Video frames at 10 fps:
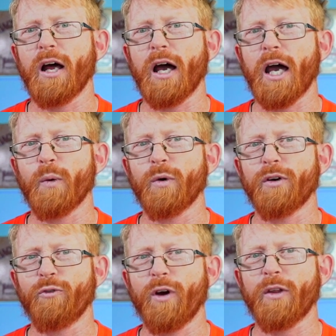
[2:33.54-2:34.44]
I would
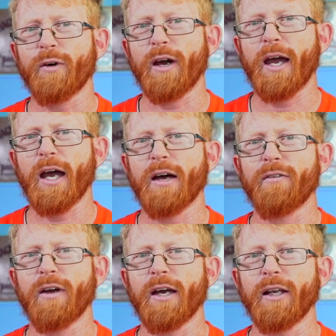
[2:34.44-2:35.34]
have rather have
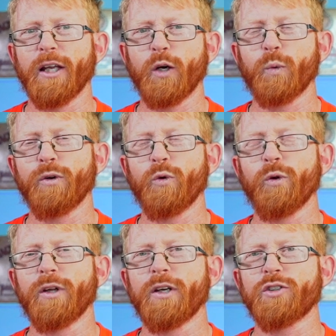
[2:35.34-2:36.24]
a
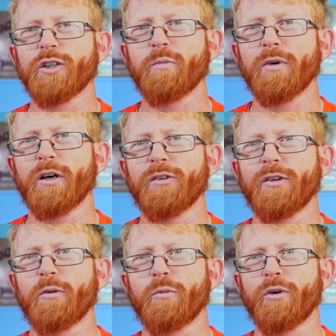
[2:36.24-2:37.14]
liquid-cooled engine because
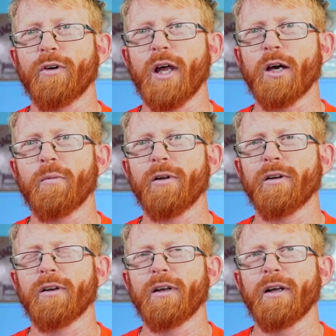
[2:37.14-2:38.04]
they're more reliable.
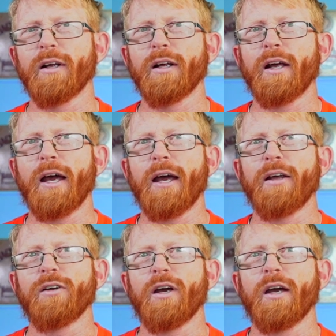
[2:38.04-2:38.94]

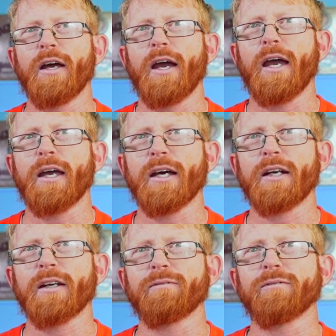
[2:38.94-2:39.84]

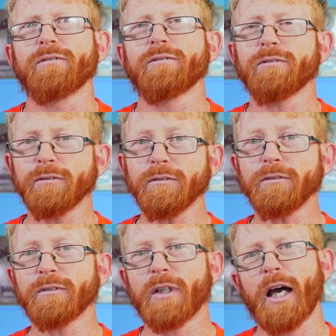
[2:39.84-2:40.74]
And
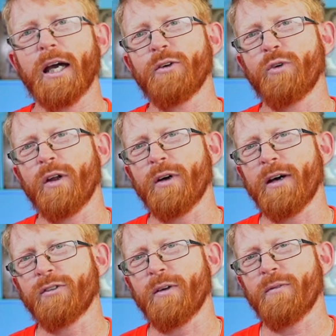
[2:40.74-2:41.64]
I'd rather
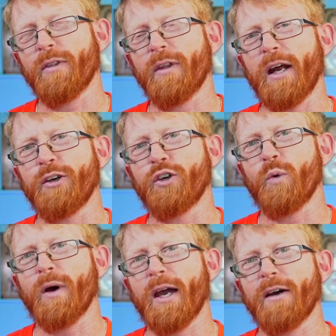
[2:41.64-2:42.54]
have something that I
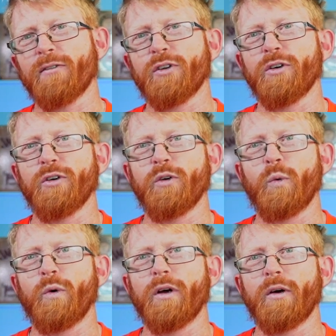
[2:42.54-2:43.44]
don't have
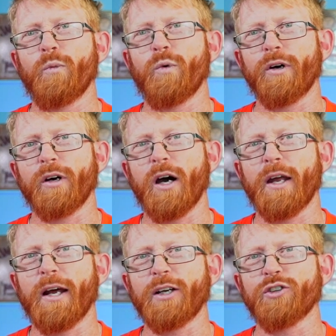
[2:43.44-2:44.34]
to work
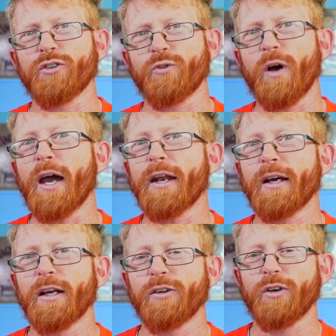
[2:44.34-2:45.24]
on, I can just ride.
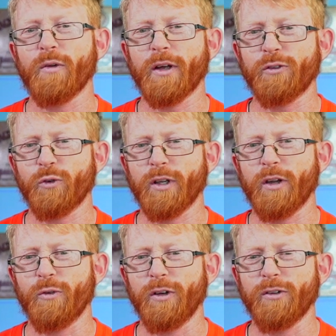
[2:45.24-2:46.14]
So that's really
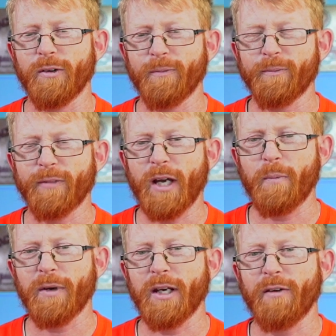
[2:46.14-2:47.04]
the reason. I
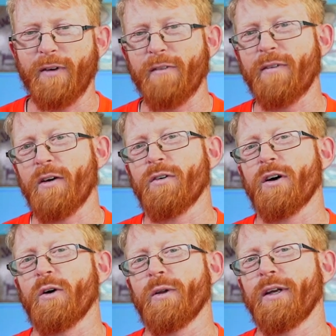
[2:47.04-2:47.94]
mean, if I found a
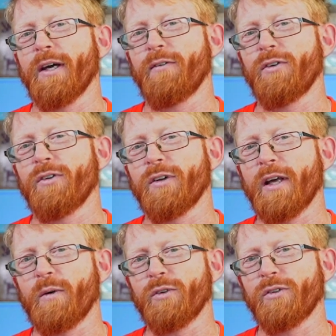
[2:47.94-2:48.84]
Harley Davidson
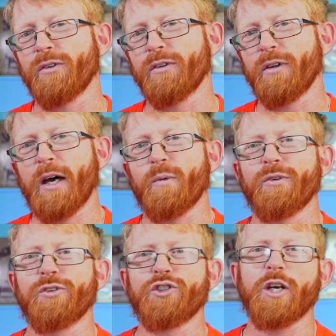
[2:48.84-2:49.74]
that
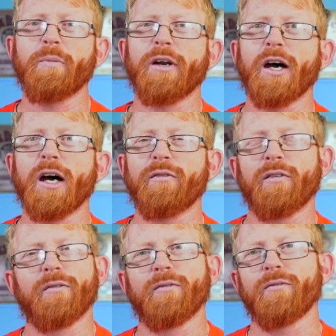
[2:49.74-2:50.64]
was cheap enough,
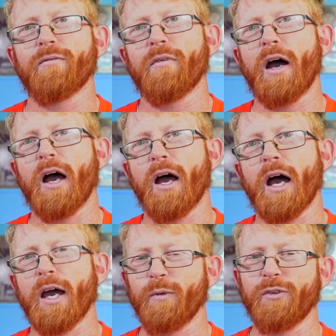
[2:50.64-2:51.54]

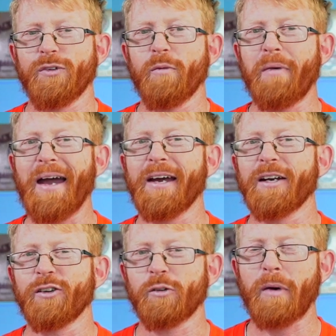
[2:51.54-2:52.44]
I would still buy
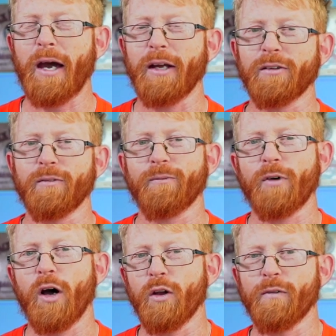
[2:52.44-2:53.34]
it despite
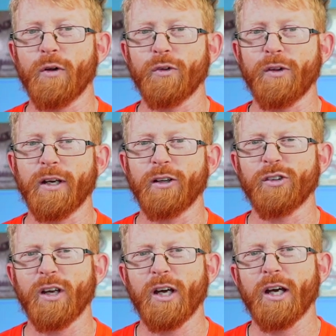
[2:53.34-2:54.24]
all of those
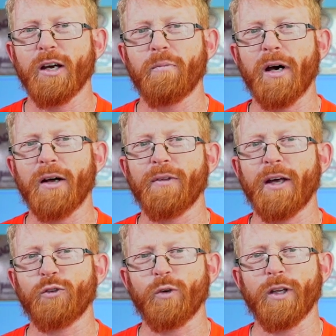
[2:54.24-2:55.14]
things. But
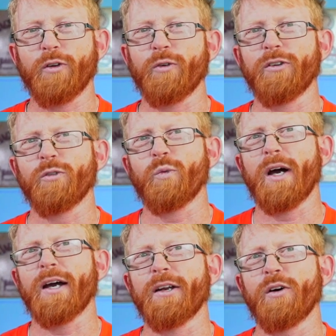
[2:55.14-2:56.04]
that's really the reason
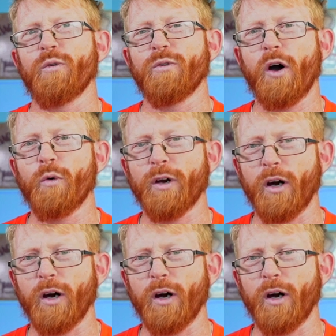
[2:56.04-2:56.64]
why I don't own a